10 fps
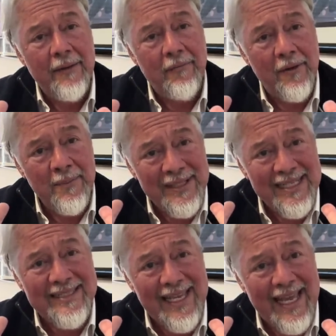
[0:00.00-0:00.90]
from
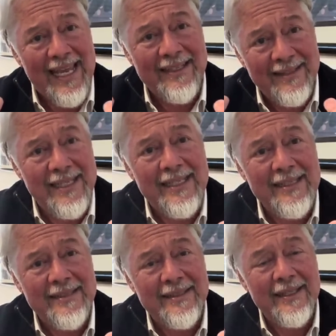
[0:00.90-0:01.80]
these
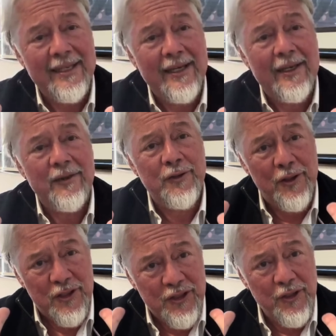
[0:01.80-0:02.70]
ADs
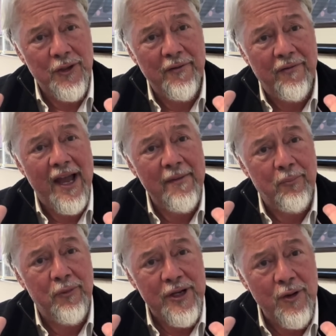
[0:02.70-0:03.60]
their
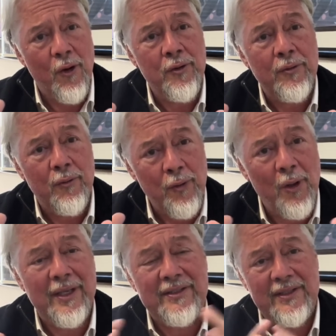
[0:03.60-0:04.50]
certified pre-owned
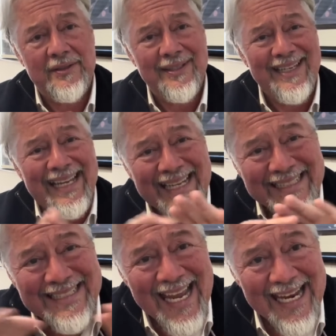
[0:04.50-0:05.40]
Rolexes.
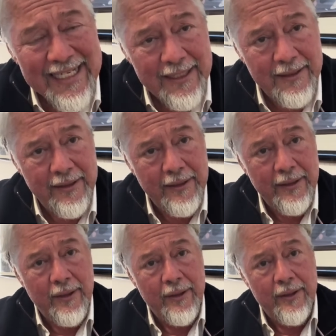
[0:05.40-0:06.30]
It's dead.
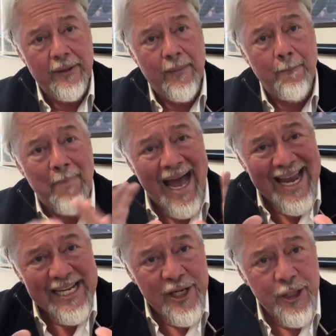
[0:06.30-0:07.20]

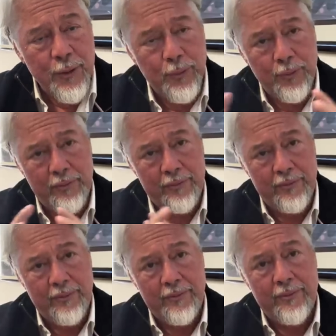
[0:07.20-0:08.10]
Buy new.
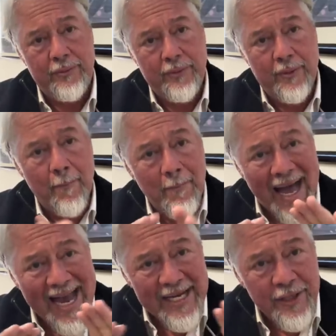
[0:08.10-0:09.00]

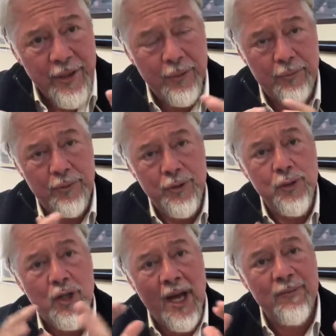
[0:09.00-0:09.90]
Buy new.
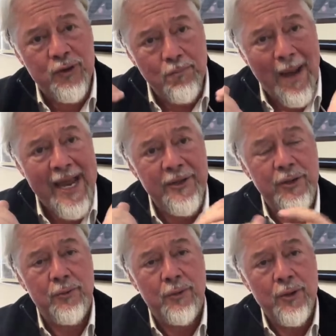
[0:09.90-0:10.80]
You come to buy
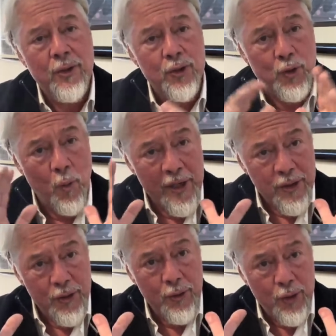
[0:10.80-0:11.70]
new. So
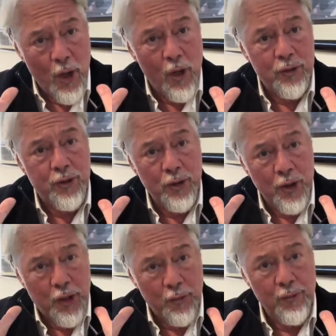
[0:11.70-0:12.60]
when you go to
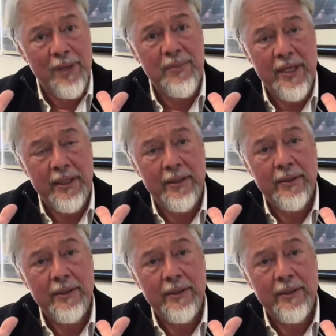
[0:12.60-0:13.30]
the Caribbean,